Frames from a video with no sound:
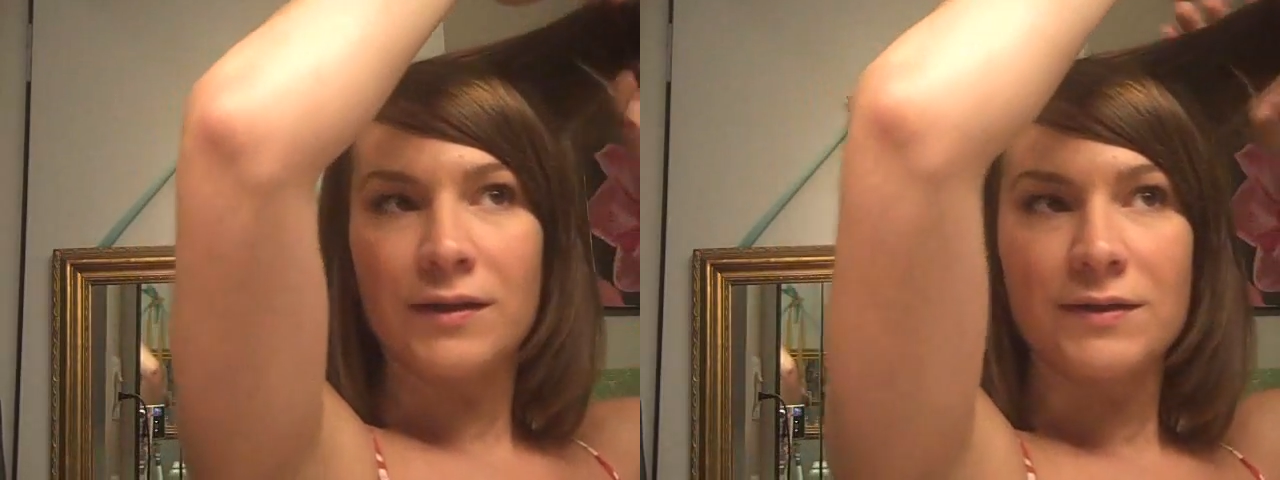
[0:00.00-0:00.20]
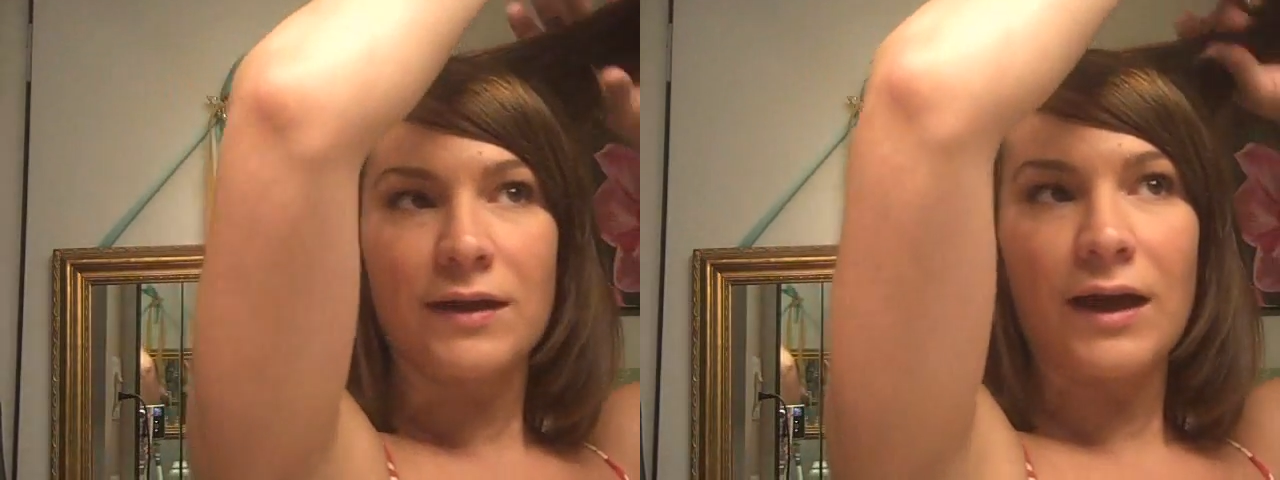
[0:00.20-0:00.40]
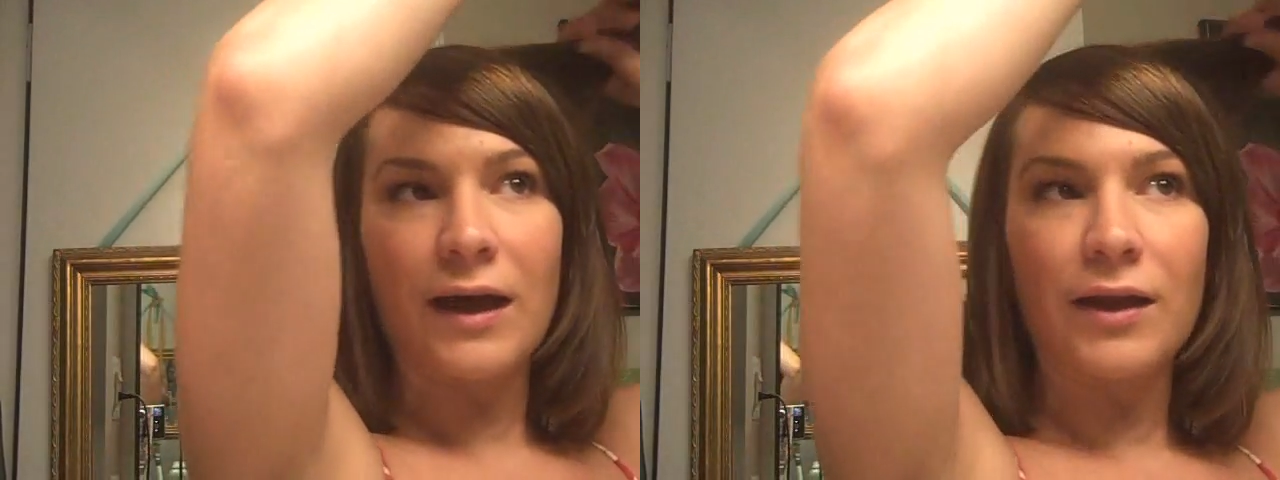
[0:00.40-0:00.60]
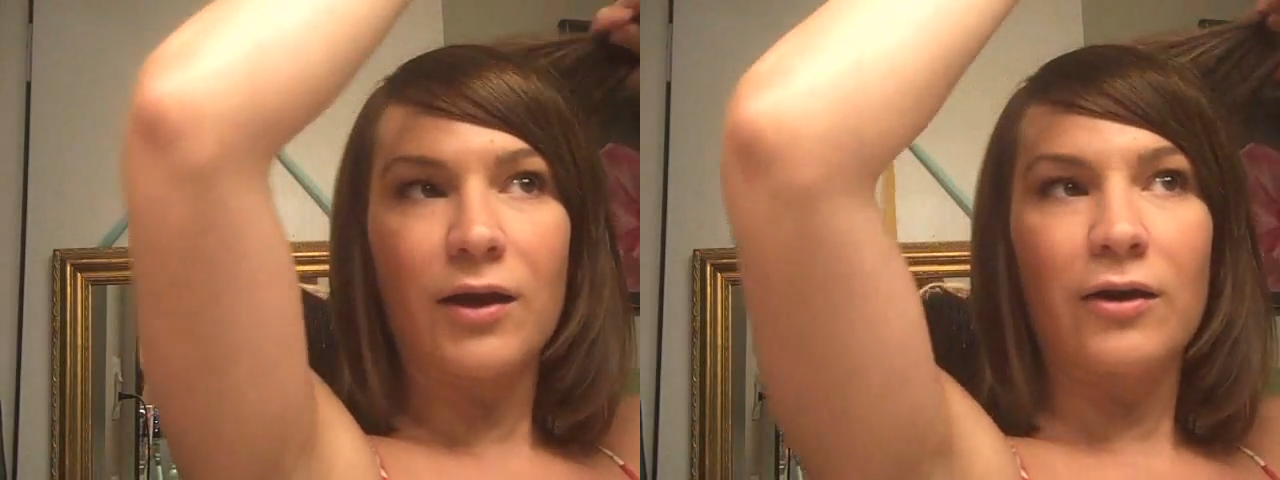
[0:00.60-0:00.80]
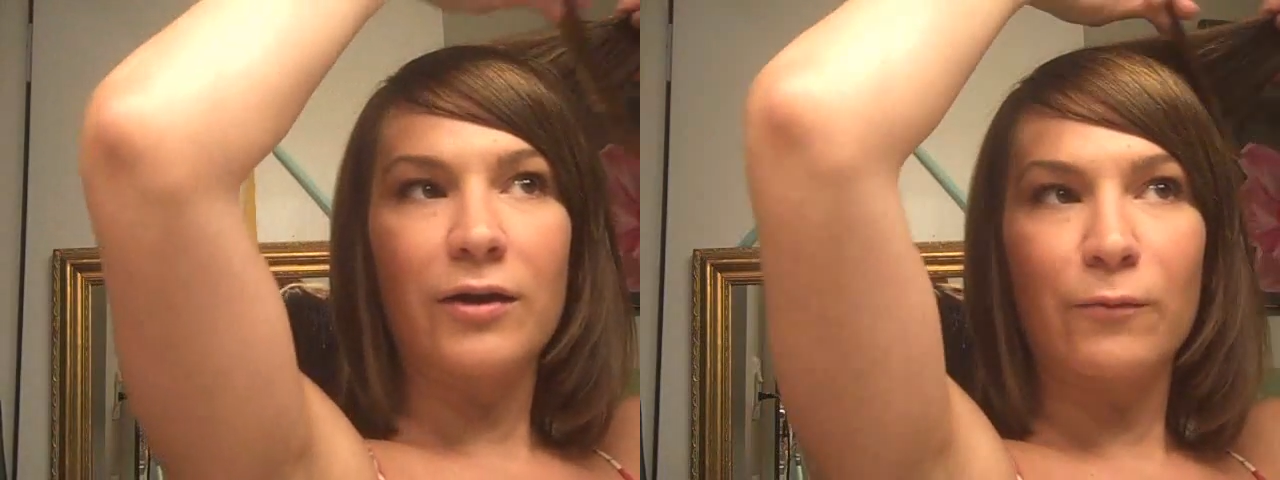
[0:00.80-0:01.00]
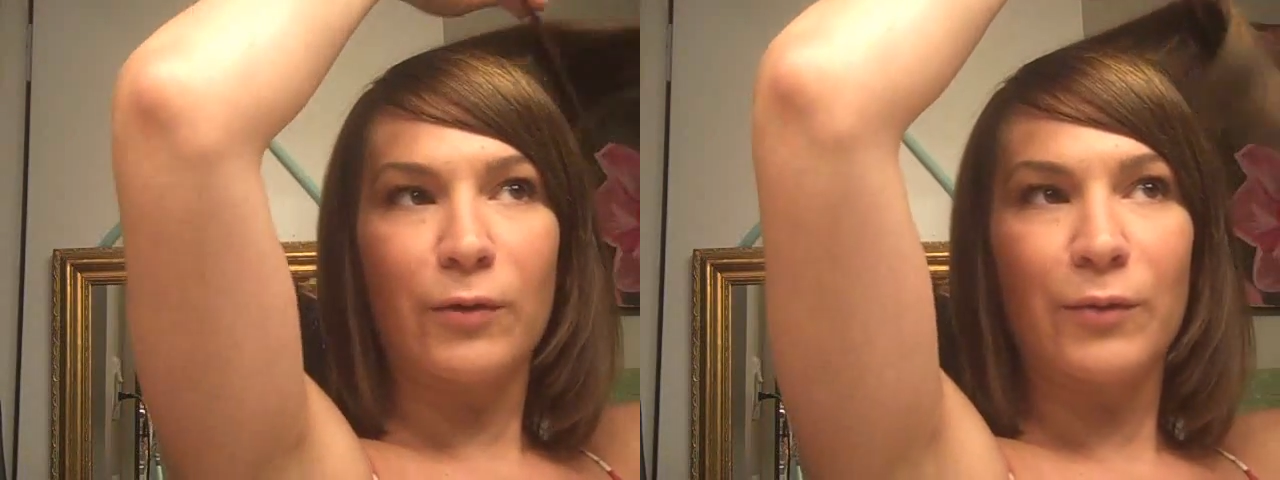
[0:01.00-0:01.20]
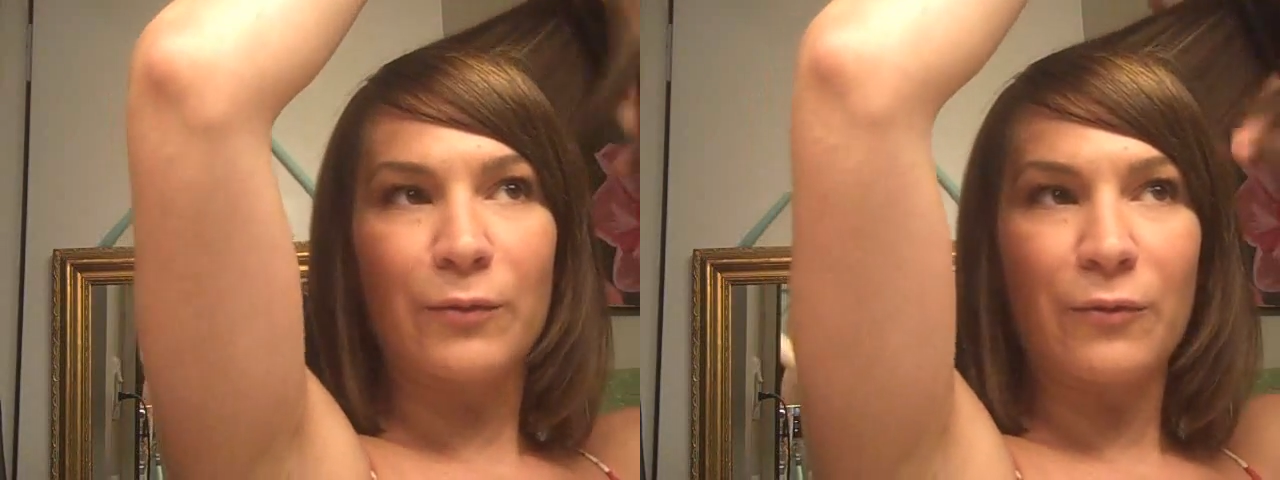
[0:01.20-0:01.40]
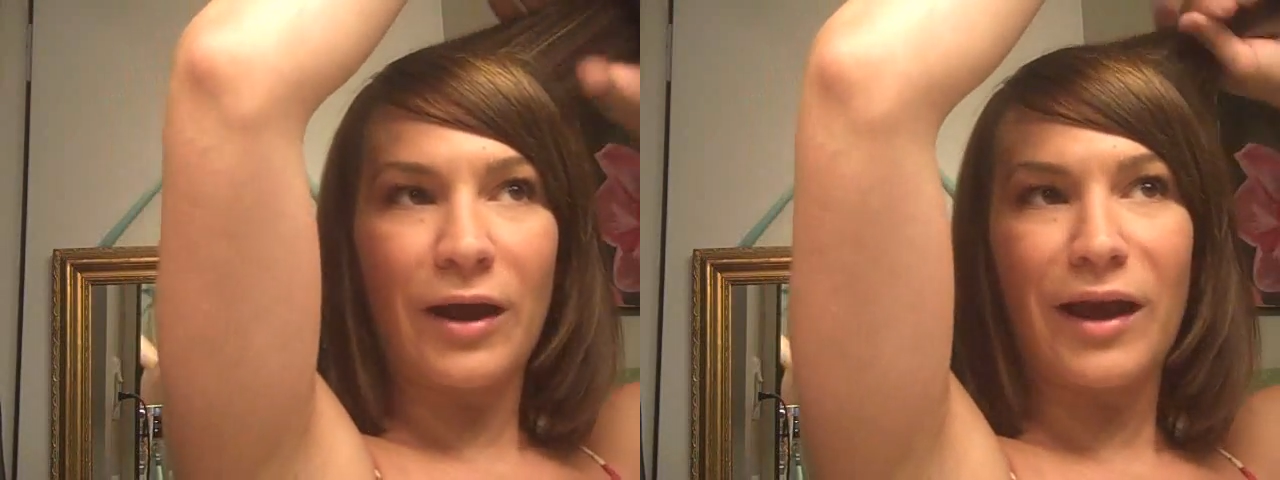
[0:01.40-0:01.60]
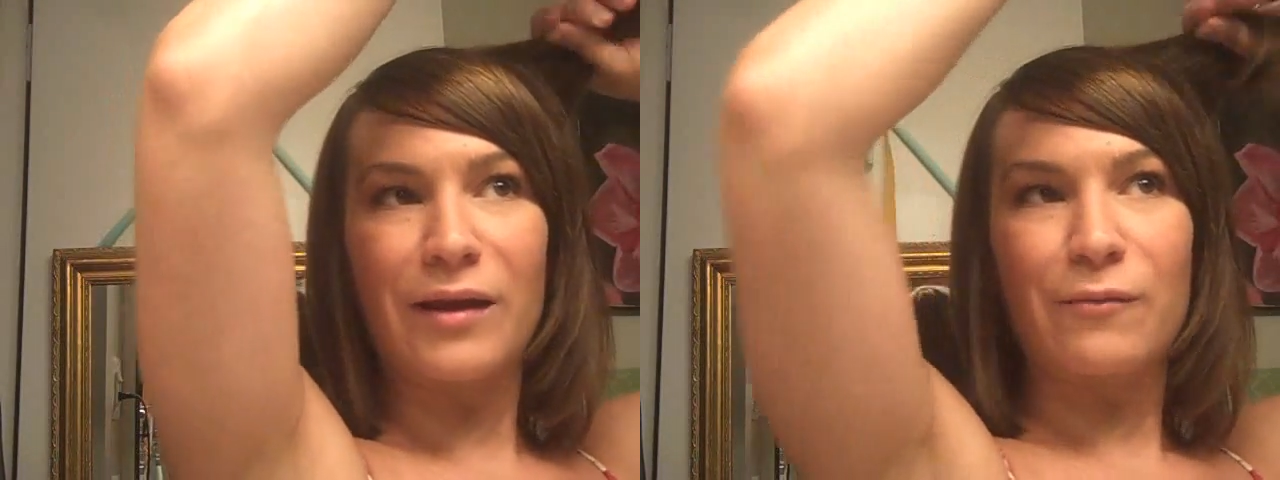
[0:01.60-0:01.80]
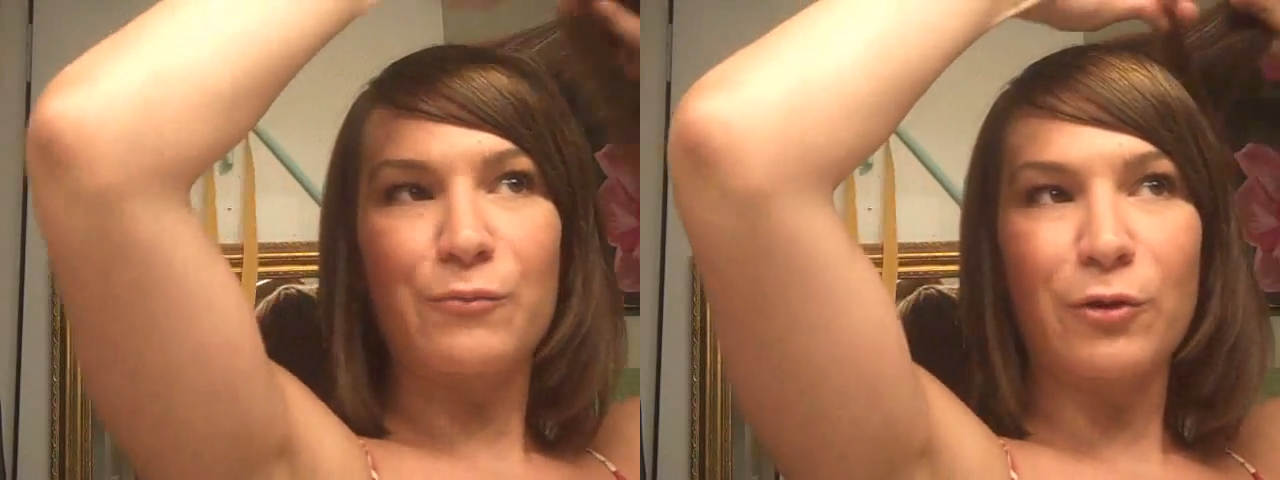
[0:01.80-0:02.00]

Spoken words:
It's got, when we went,